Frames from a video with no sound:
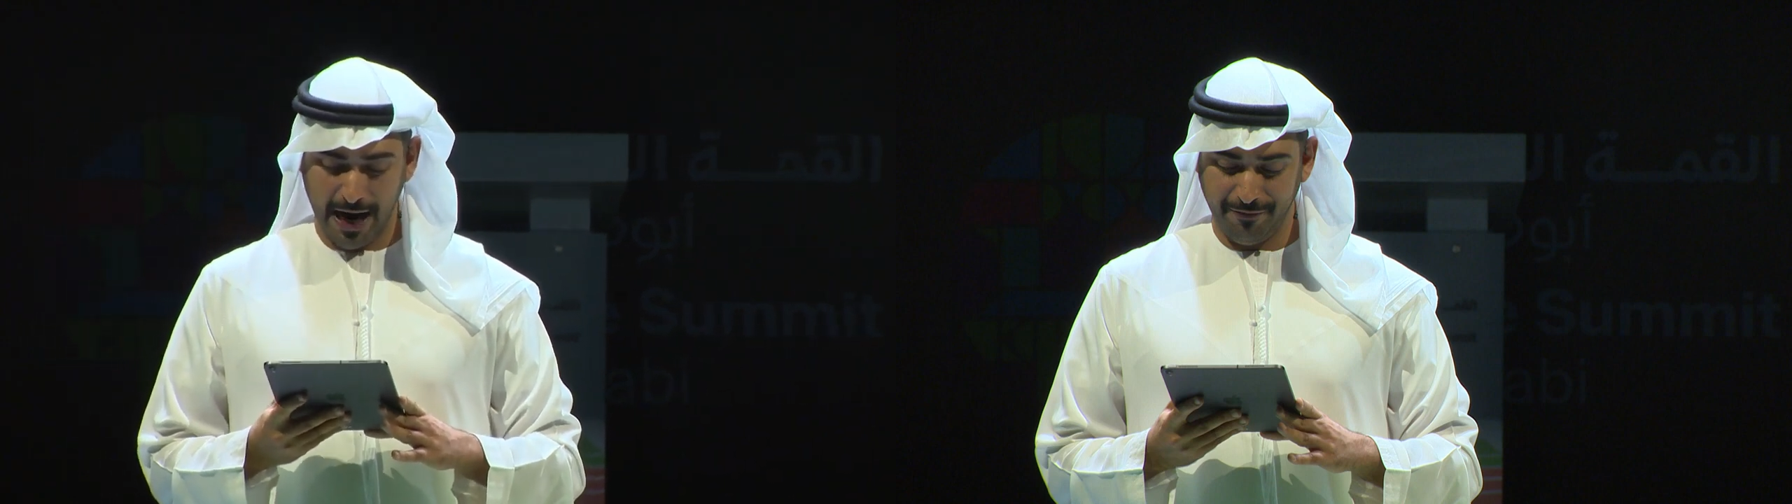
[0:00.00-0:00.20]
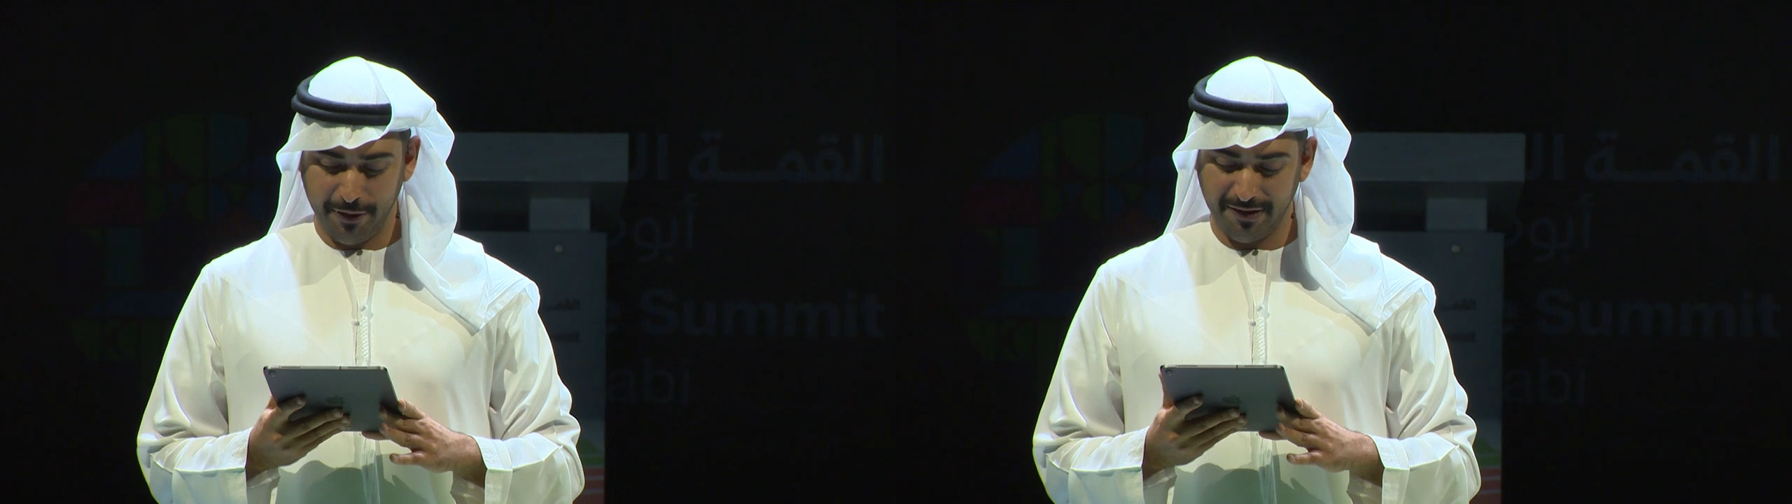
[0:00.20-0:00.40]

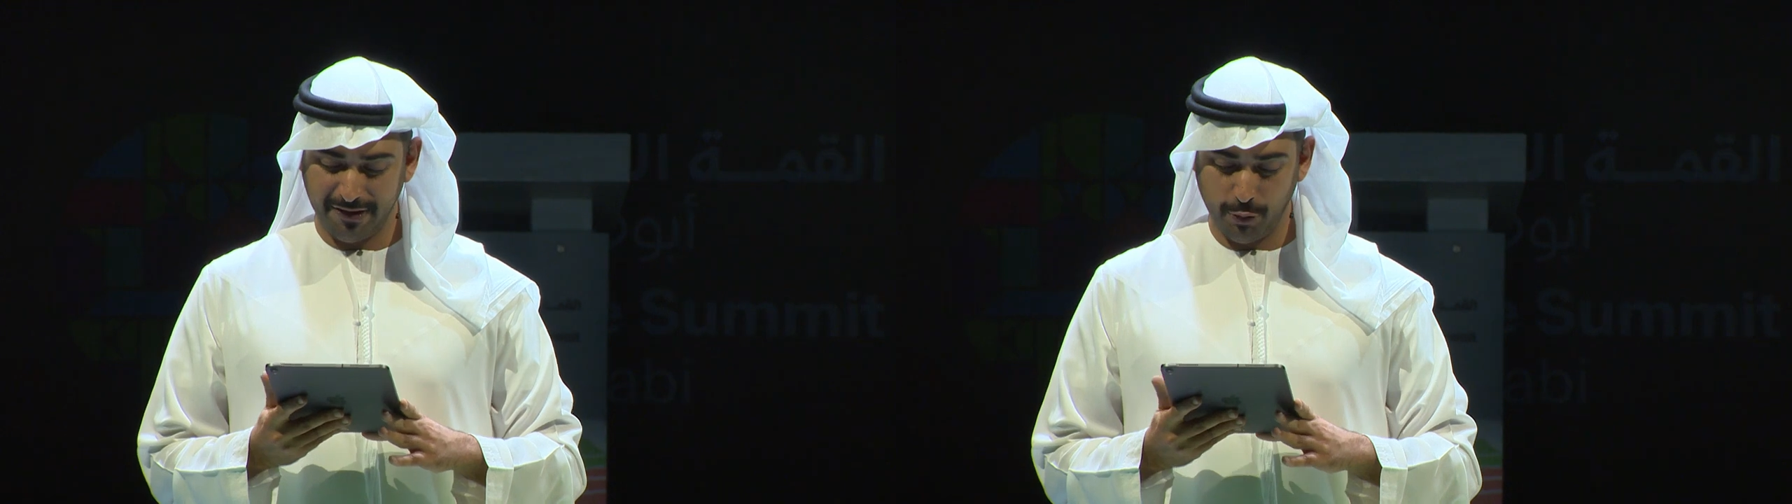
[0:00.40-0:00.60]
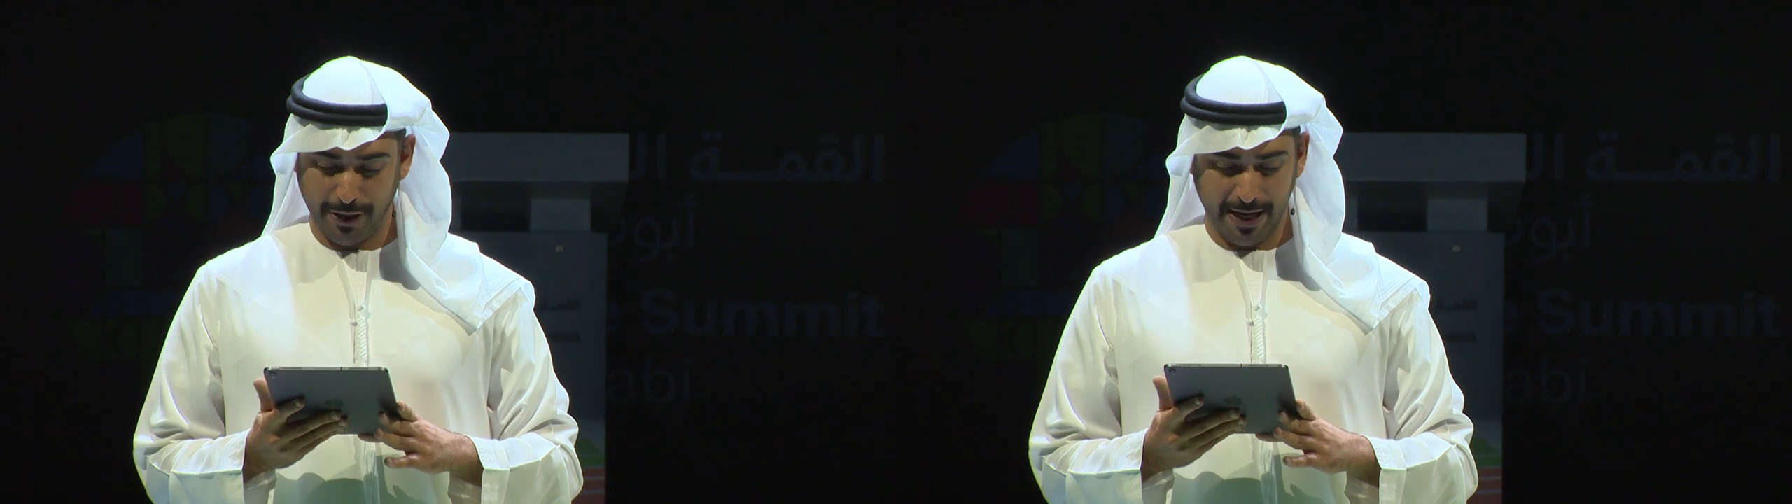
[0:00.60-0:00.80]
efforts
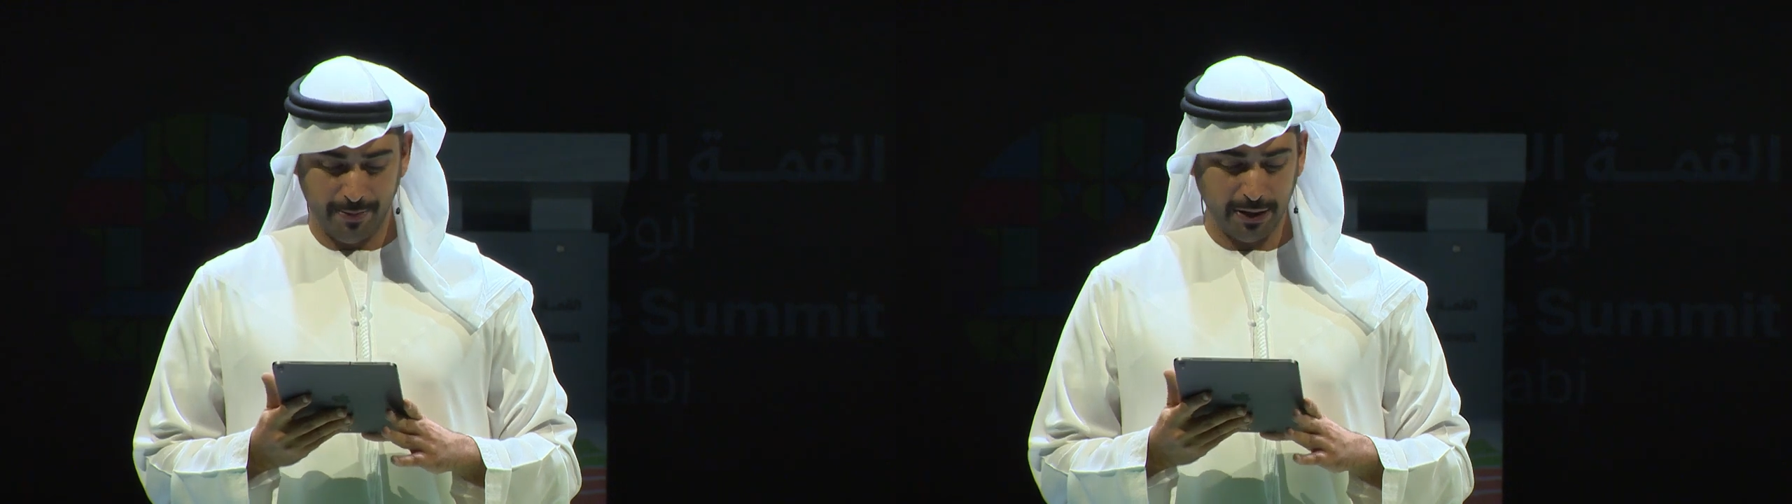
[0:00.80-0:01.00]
to enable